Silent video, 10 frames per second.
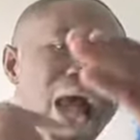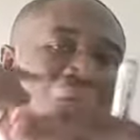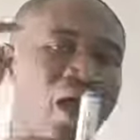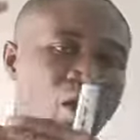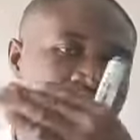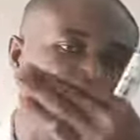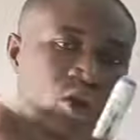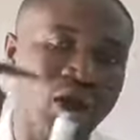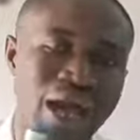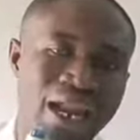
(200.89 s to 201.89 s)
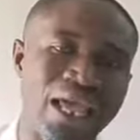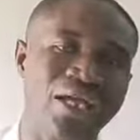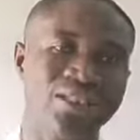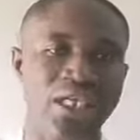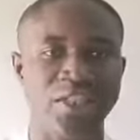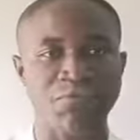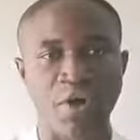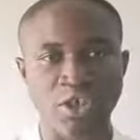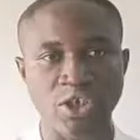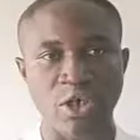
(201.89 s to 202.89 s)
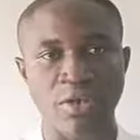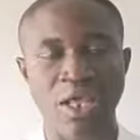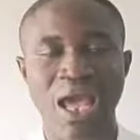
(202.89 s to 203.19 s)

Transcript: and continue carry out its function.